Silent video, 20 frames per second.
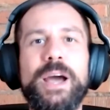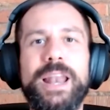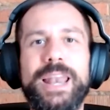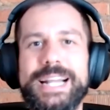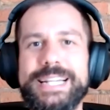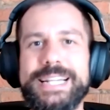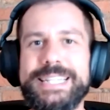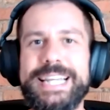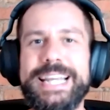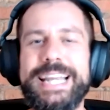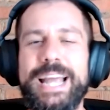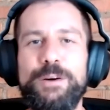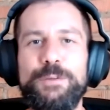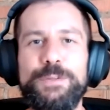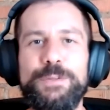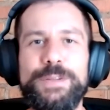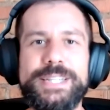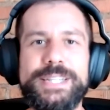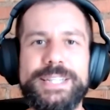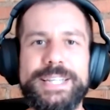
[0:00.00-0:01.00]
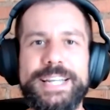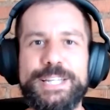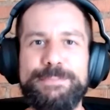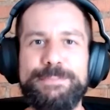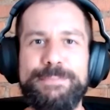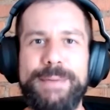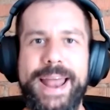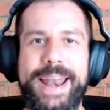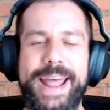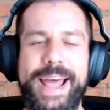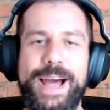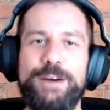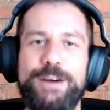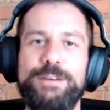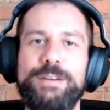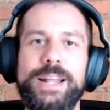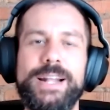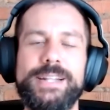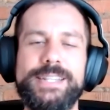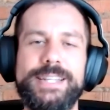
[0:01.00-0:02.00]
Let's see how these things pan
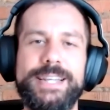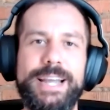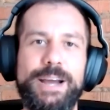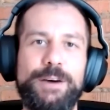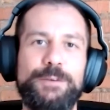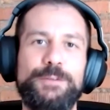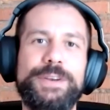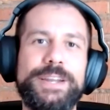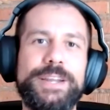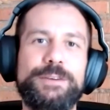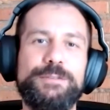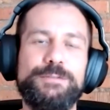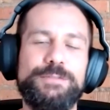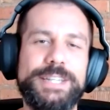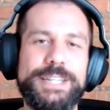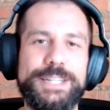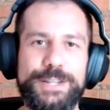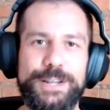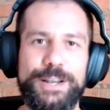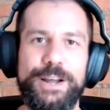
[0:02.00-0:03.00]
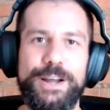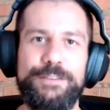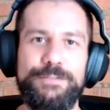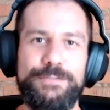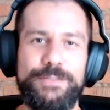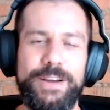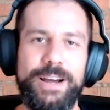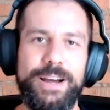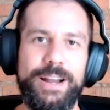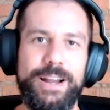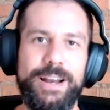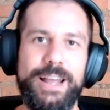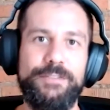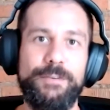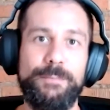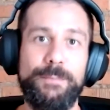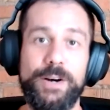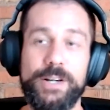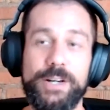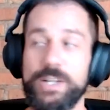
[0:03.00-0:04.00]
out. Let's see how the new season of Life
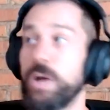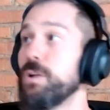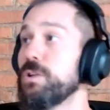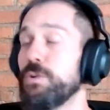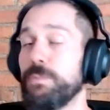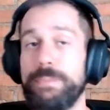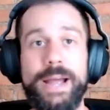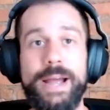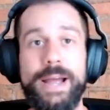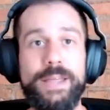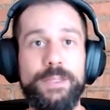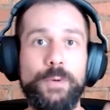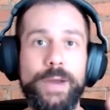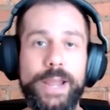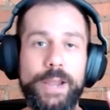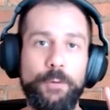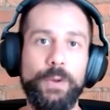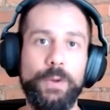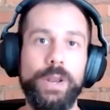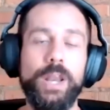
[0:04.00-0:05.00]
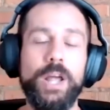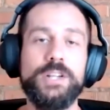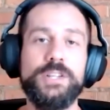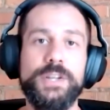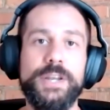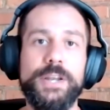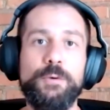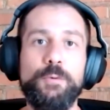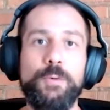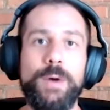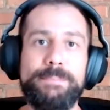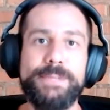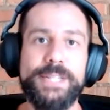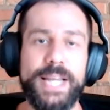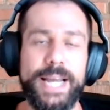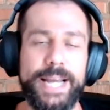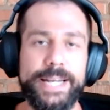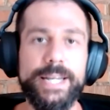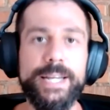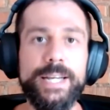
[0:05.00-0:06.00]
on Mars. Also, by the way, we launched a new
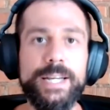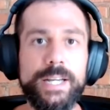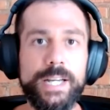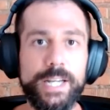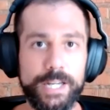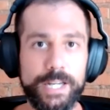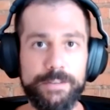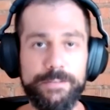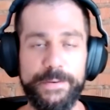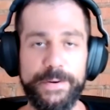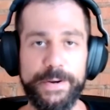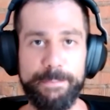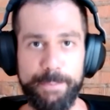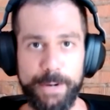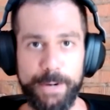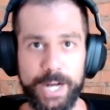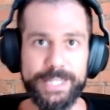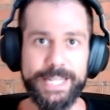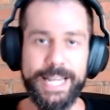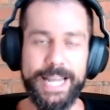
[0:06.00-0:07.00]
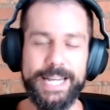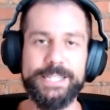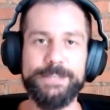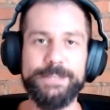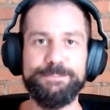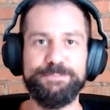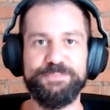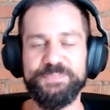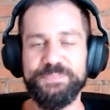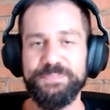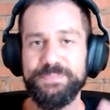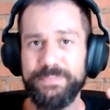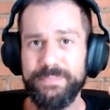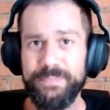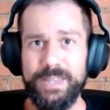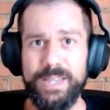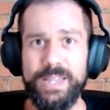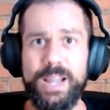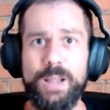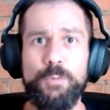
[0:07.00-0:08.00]
website for the podcast,
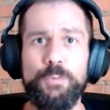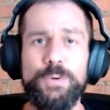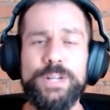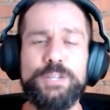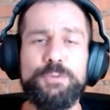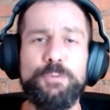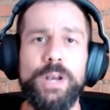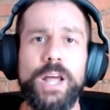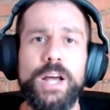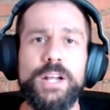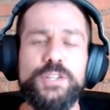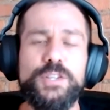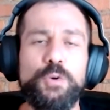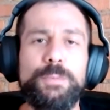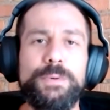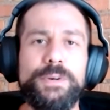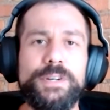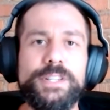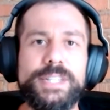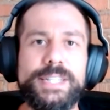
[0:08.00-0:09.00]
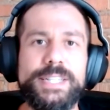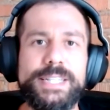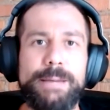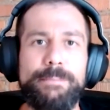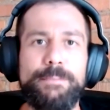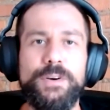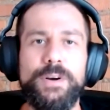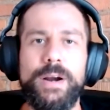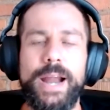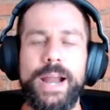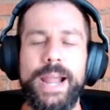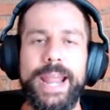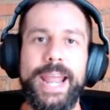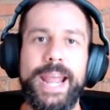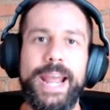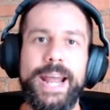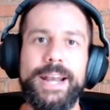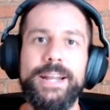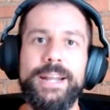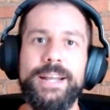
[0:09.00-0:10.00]
which we launched over the summer.
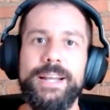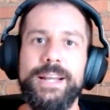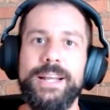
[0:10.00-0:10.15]
And,